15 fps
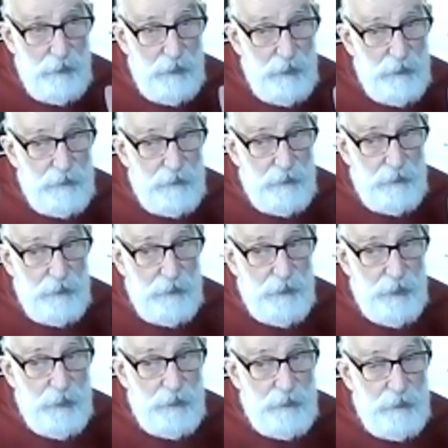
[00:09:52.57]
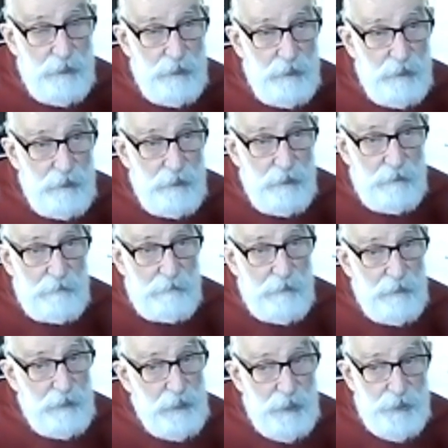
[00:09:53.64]
And then
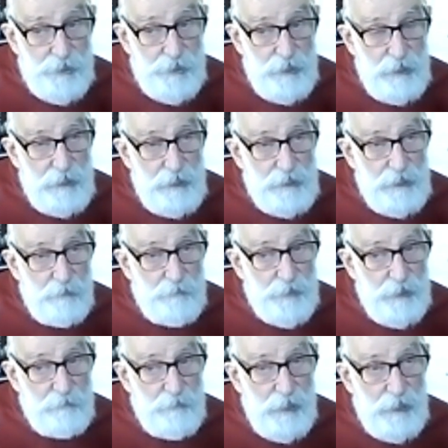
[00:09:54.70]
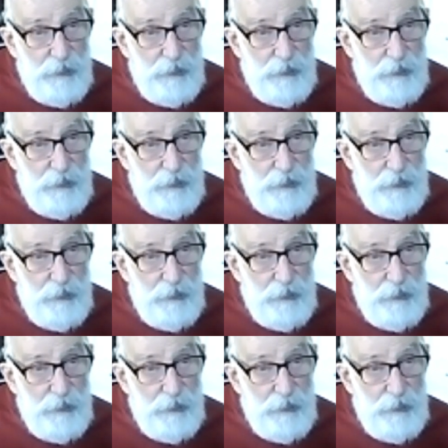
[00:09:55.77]
occasionally something